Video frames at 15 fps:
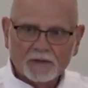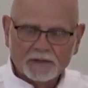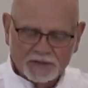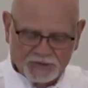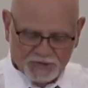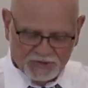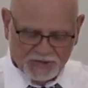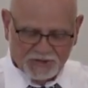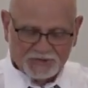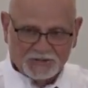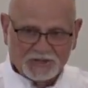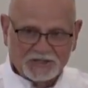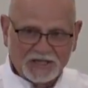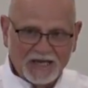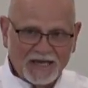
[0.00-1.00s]
this is
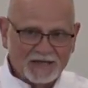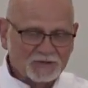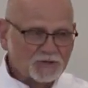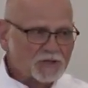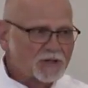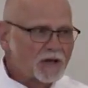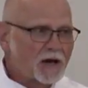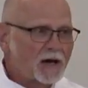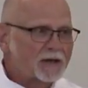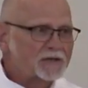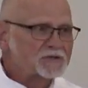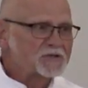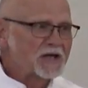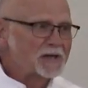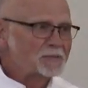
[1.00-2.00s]
just a test, and
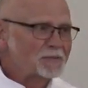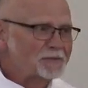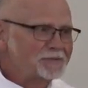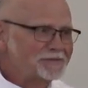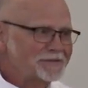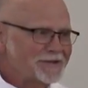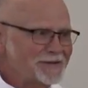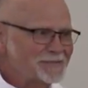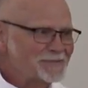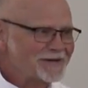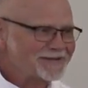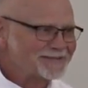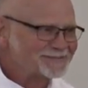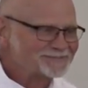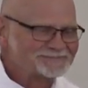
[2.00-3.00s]
God is able.
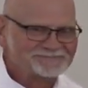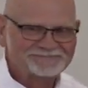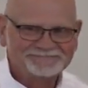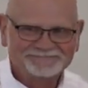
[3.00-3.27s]
Amen.